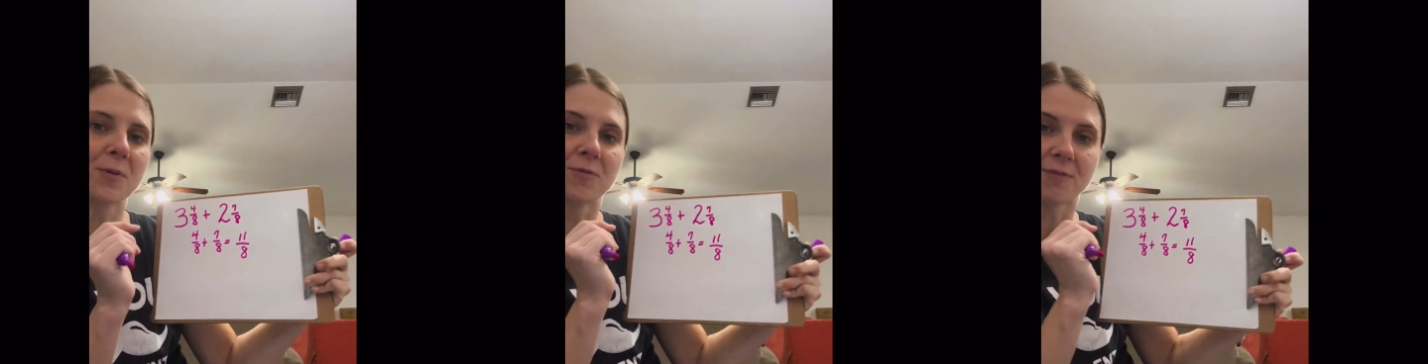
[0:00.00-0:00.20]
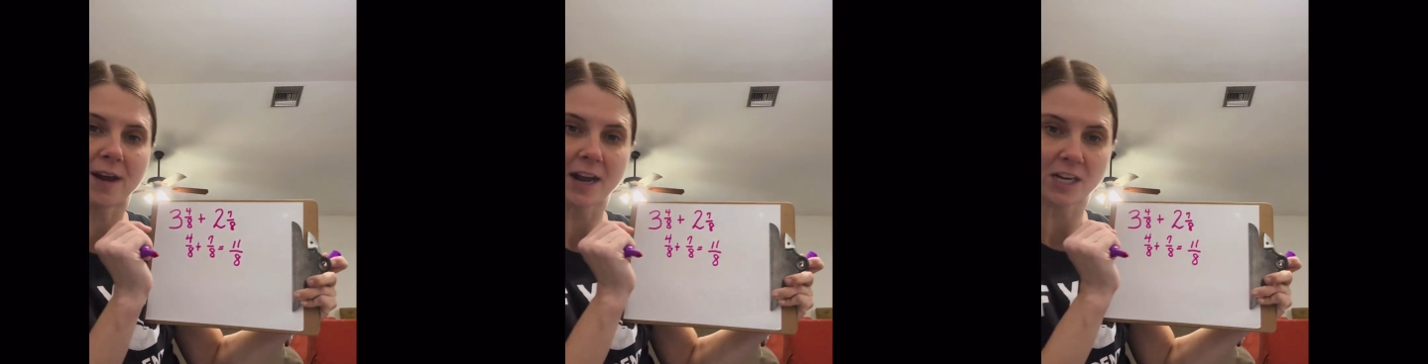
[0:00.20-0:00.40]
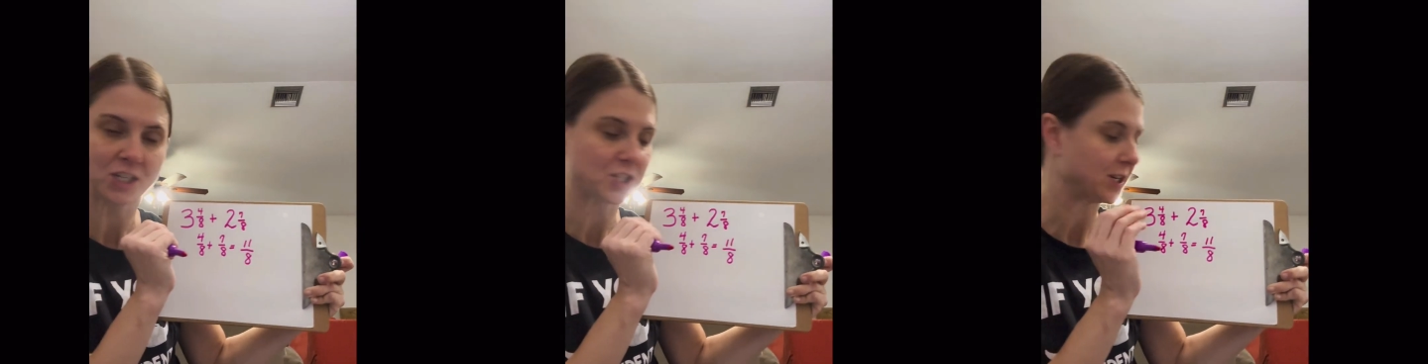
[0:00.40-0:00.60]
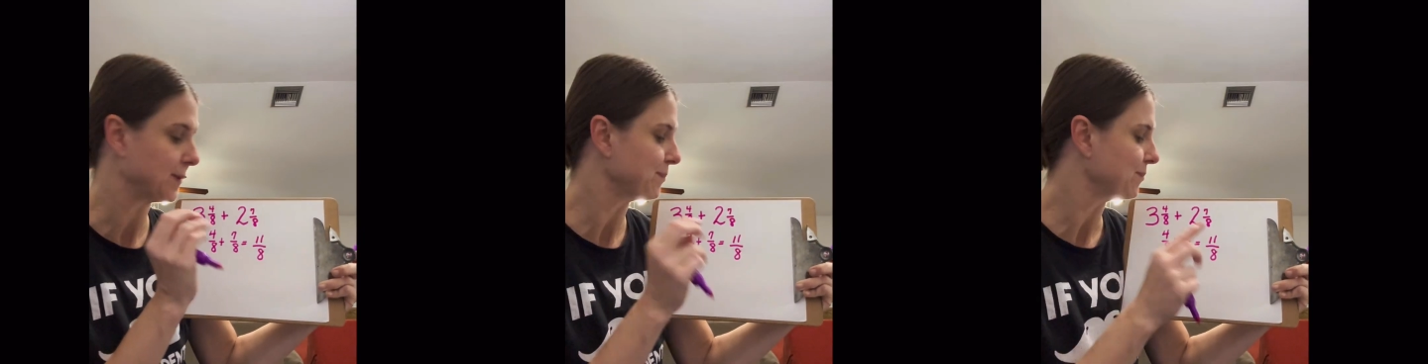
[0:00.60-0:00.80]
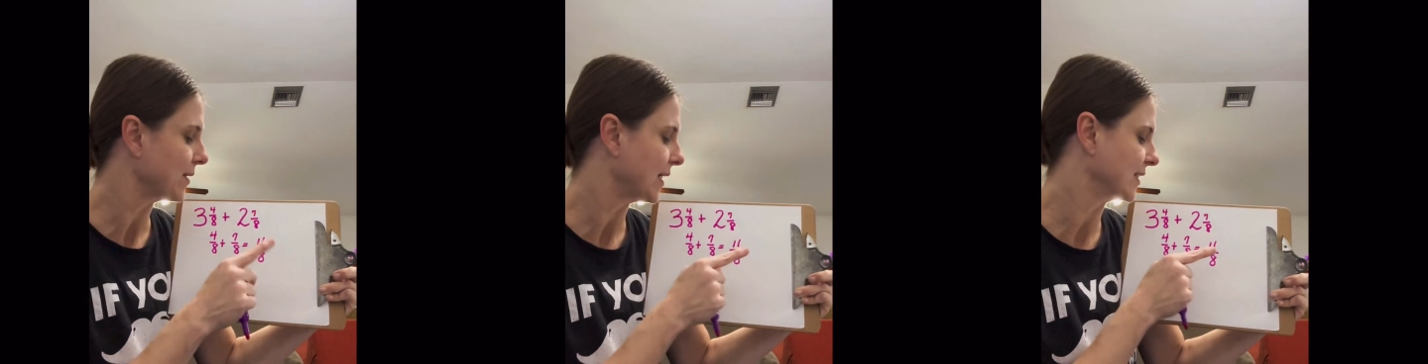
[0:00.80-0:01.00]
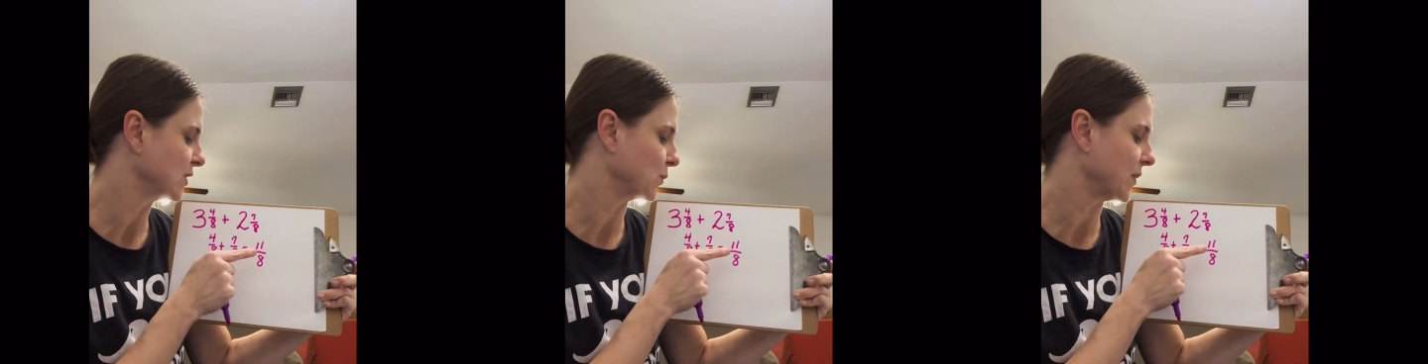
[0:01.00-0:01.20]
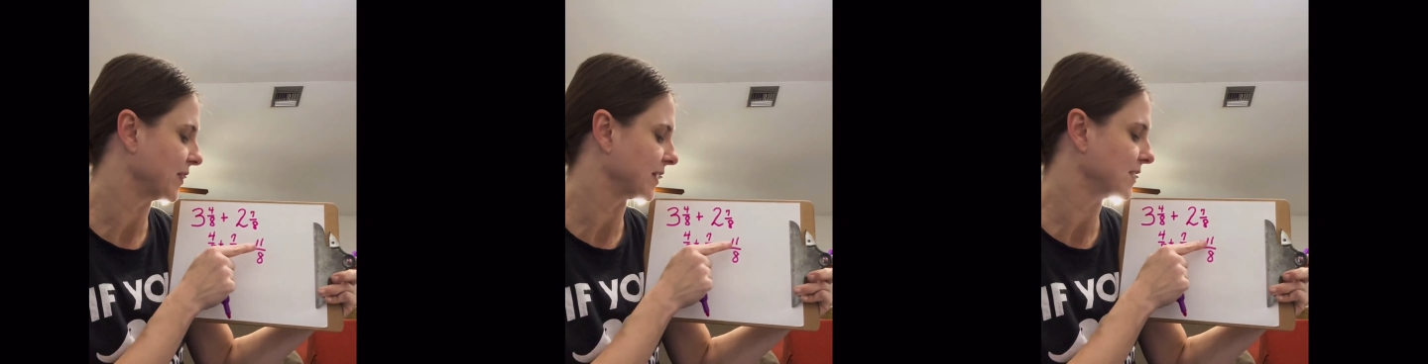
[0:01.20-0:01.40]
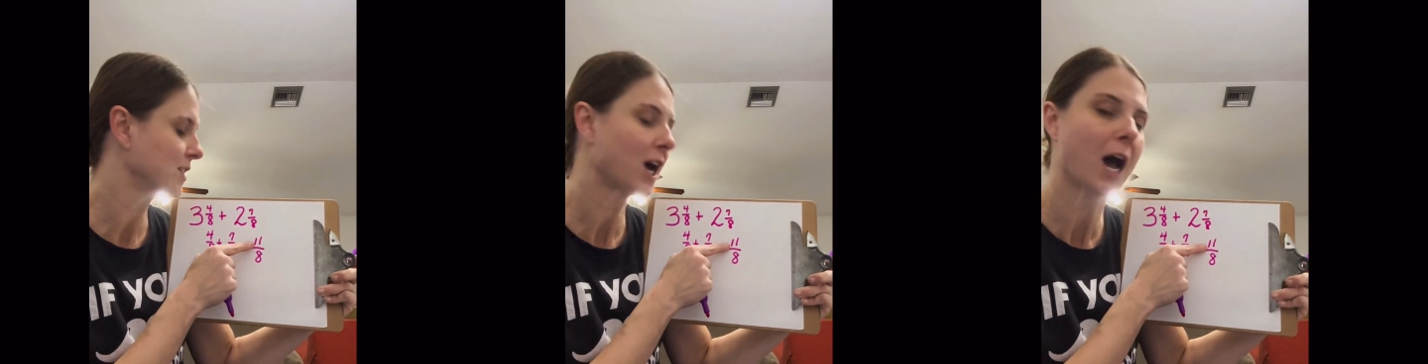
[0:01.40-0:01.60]
fraction is when the
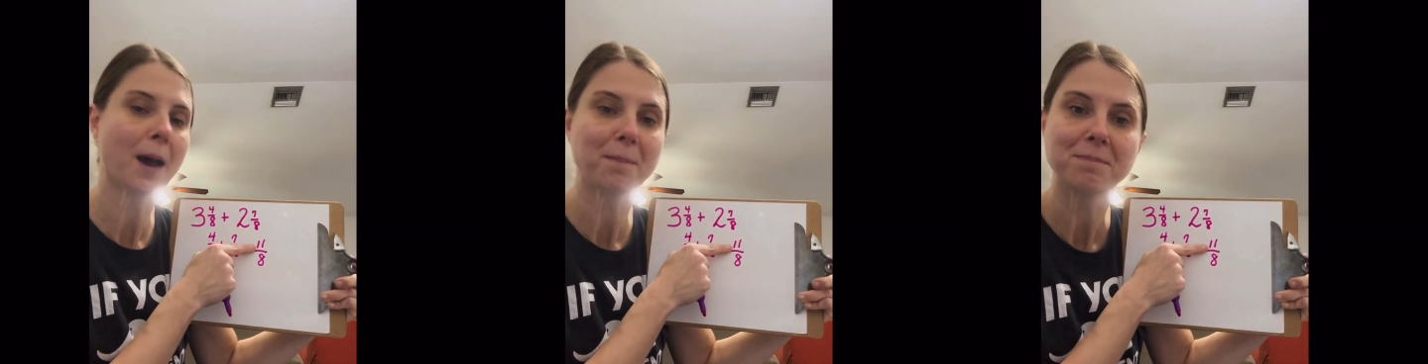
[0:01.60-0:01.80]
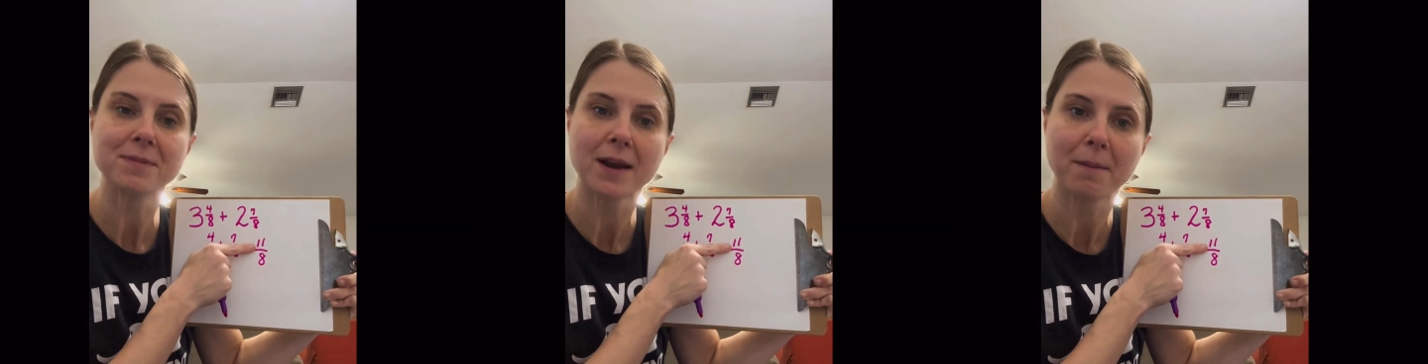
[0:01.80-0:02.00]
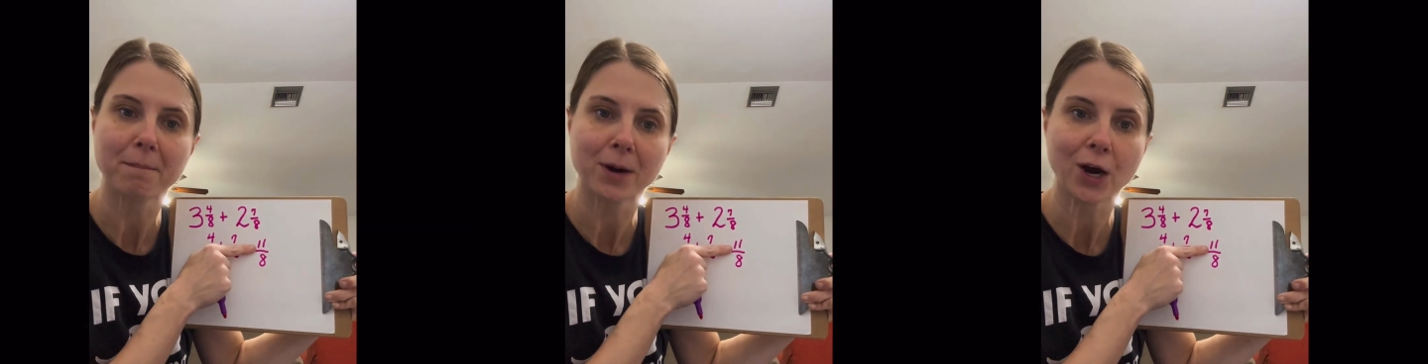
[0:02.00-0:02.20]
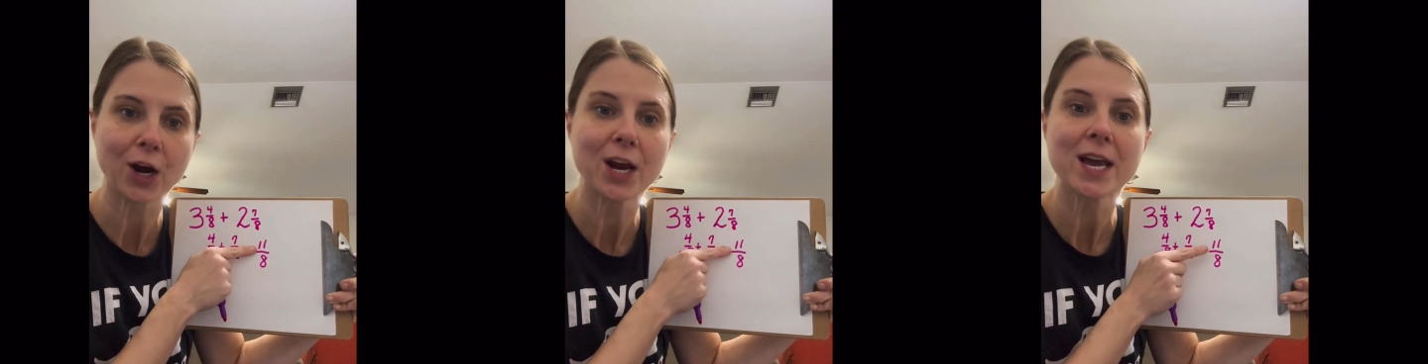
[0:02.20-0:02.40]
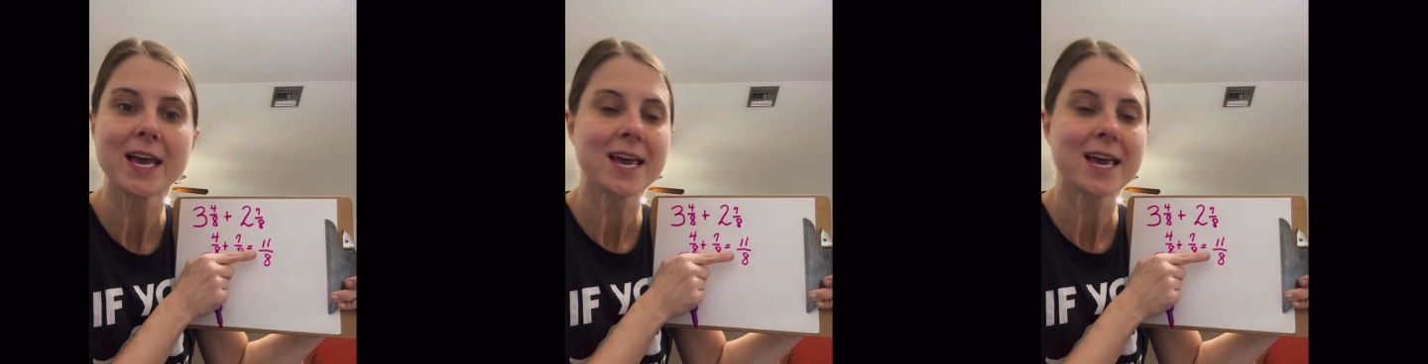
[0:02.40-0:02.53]
top number